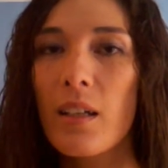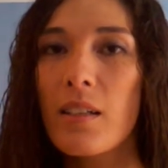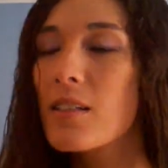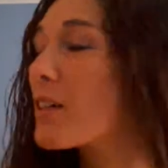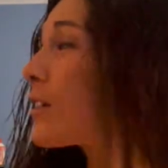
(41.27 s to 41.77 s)

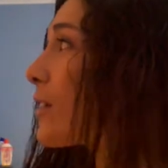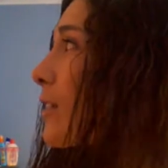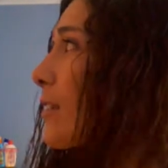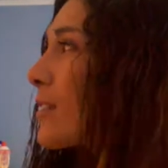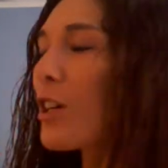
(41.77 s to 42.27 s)
So
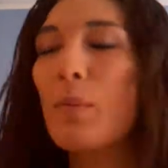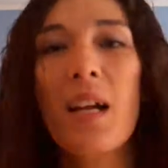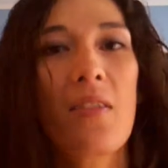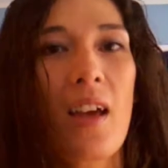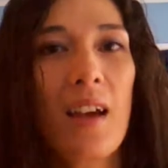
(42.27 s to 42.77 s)
don't
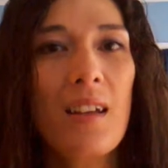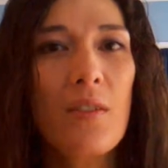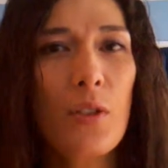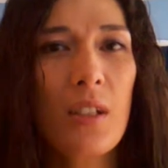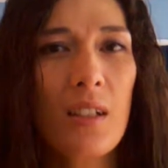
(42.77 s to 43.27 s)
mind that,
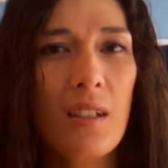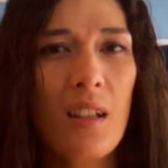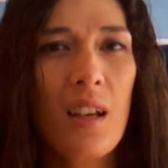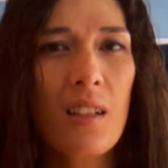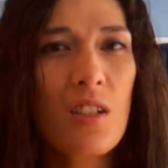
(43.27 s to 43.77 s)
if you can hear
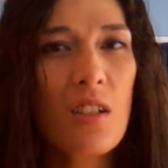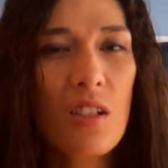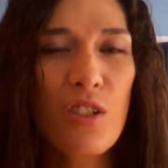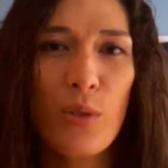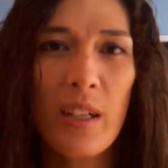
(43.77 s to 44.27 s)
that. That's
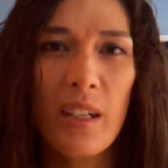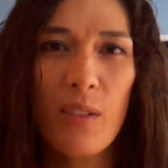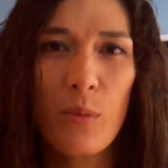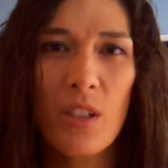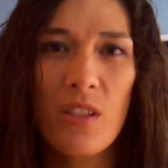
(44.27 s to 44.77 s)
just the
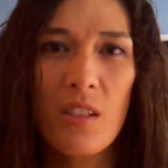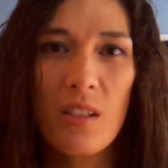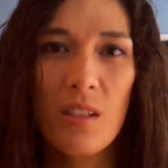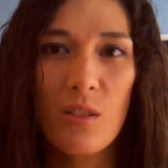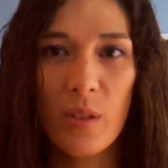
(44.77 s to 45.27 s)
train, which
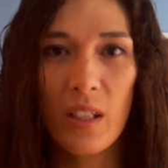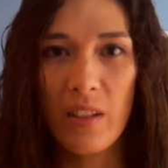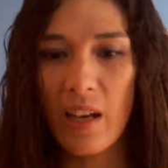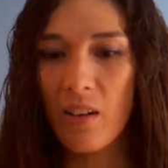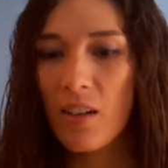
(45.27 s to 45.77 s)
is really
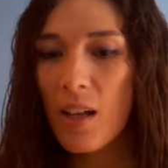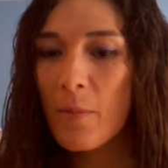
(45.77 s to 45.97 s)
loud.